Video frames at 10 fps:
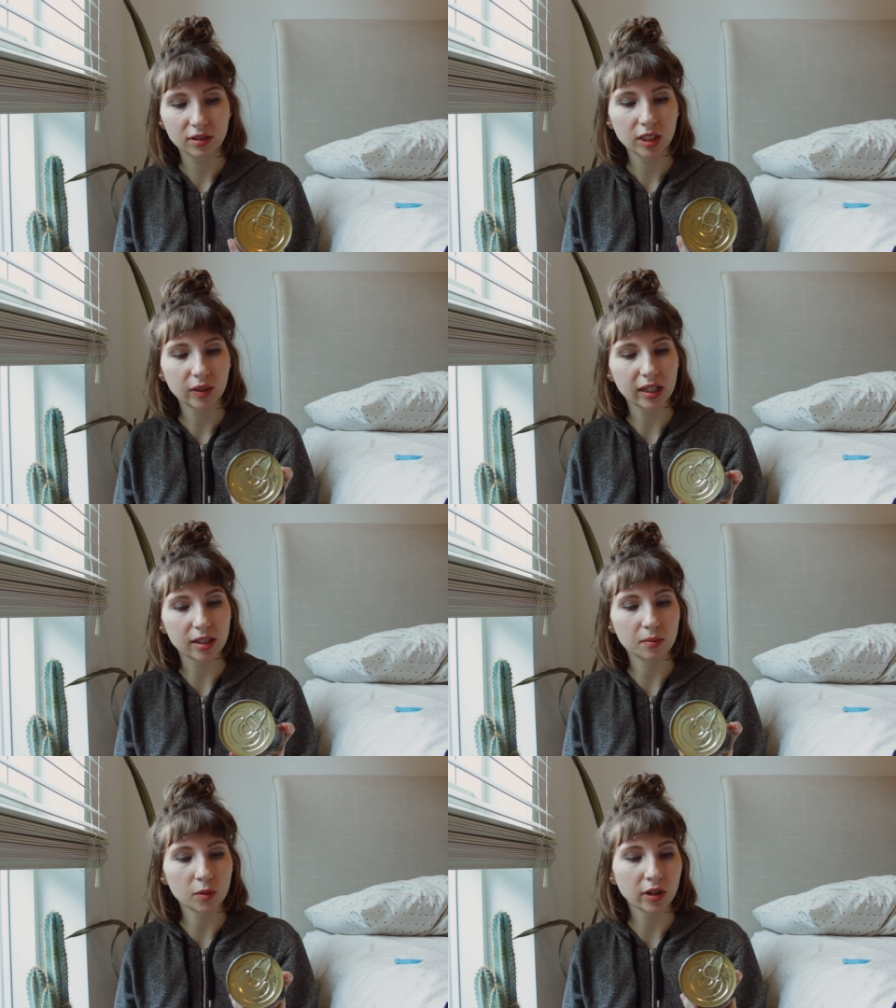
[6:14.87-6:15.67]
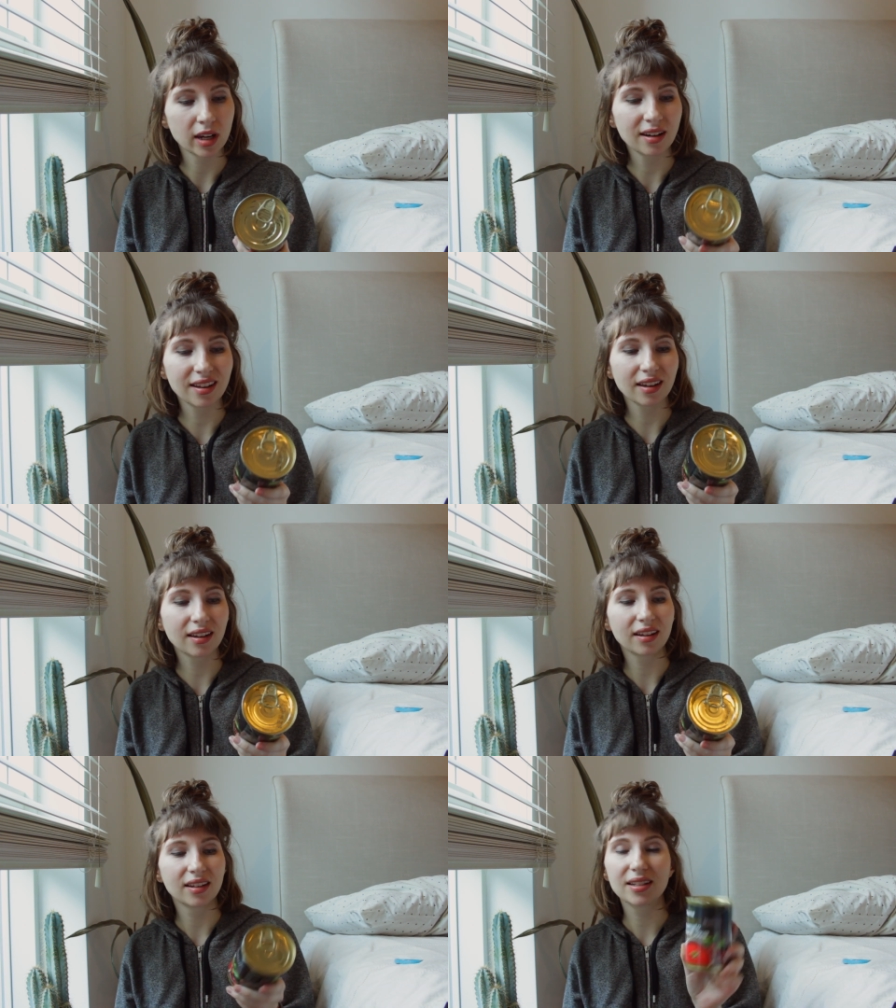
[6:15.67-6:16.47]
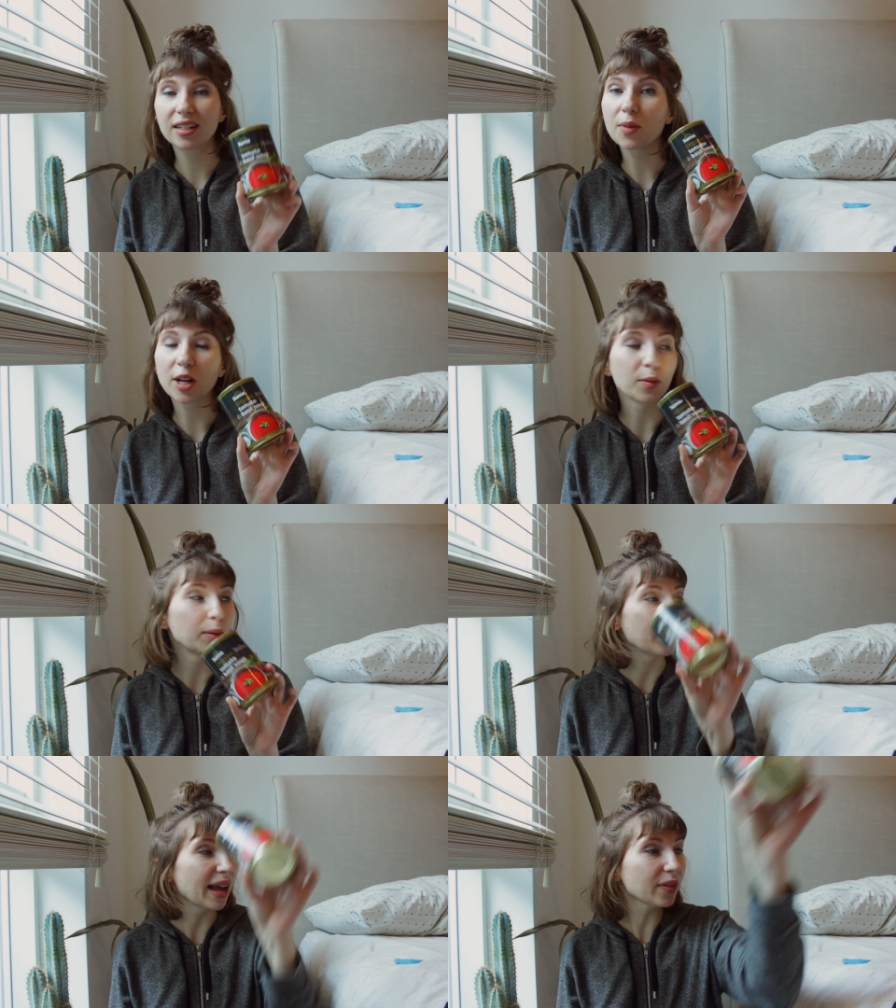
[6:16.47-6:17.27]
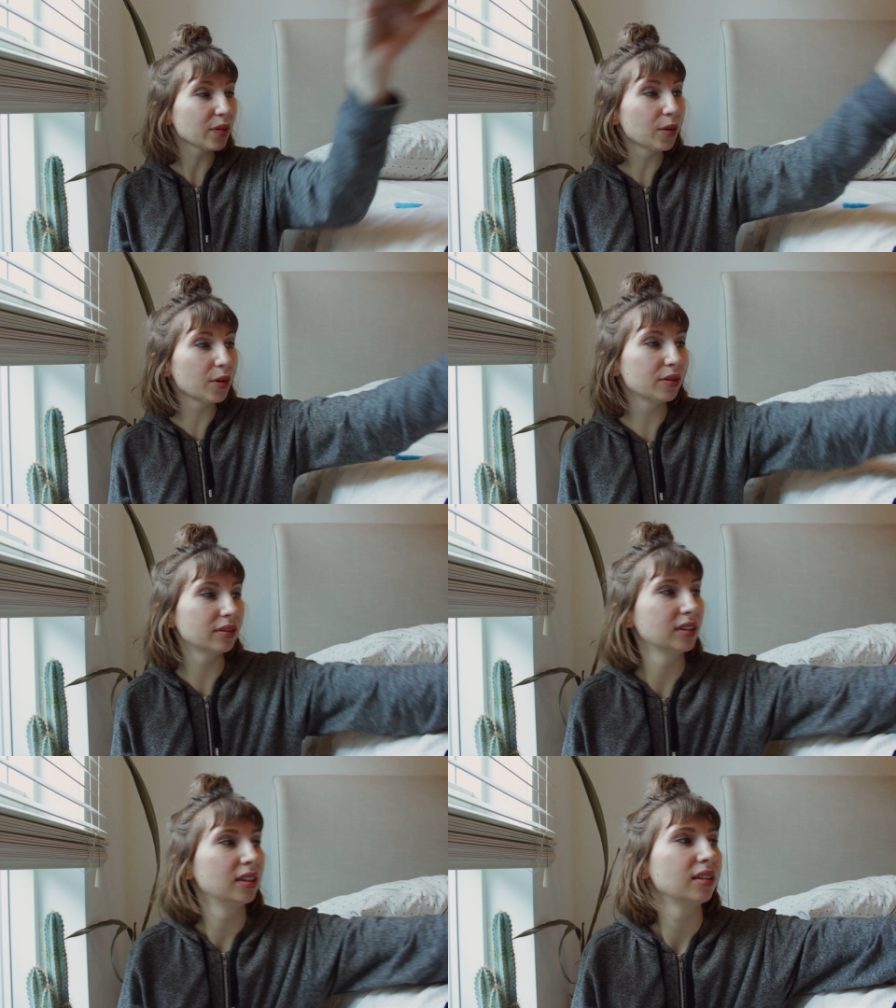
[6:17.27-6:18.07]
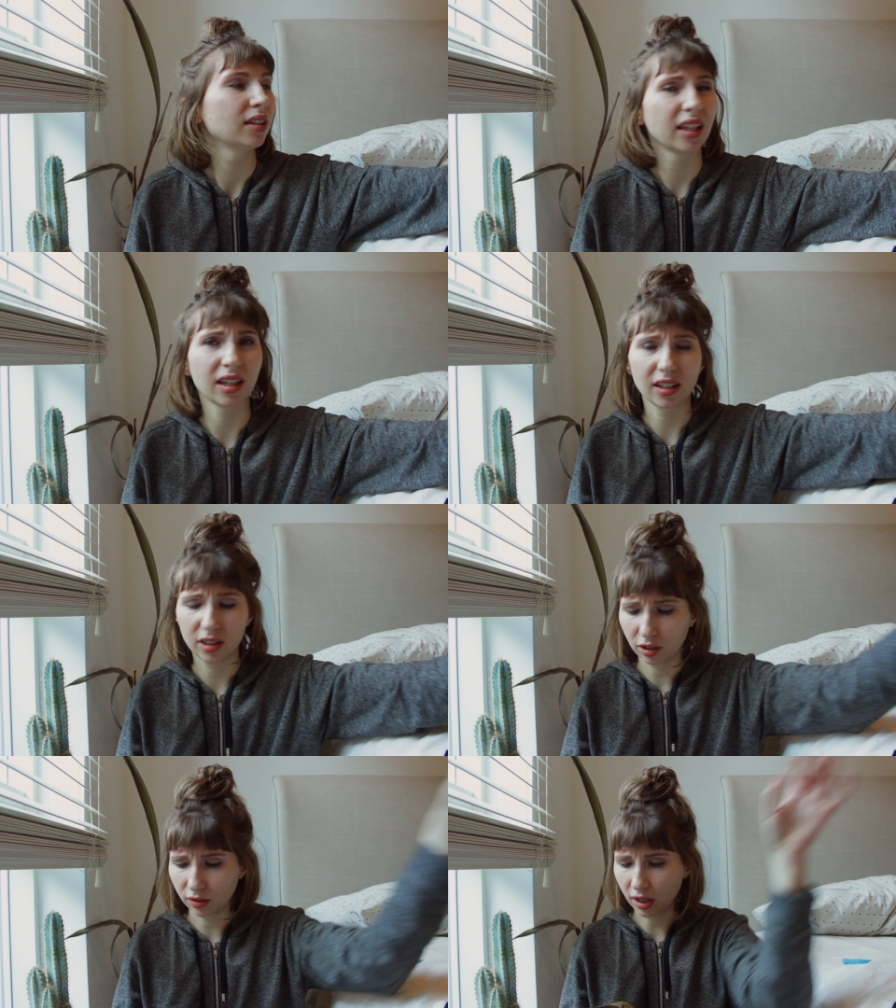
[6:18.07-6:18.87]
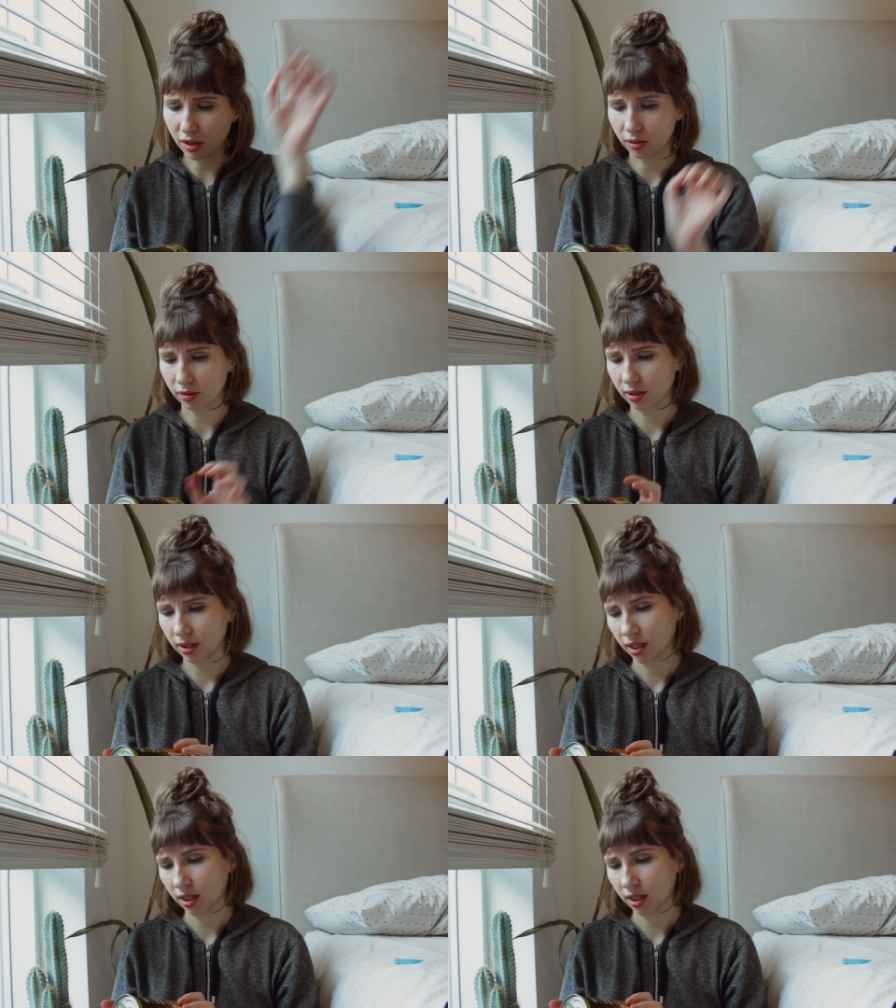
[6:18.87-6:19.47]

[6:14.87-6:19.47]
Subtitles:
So I got some organic tomato and basil. I think I got 2 of those.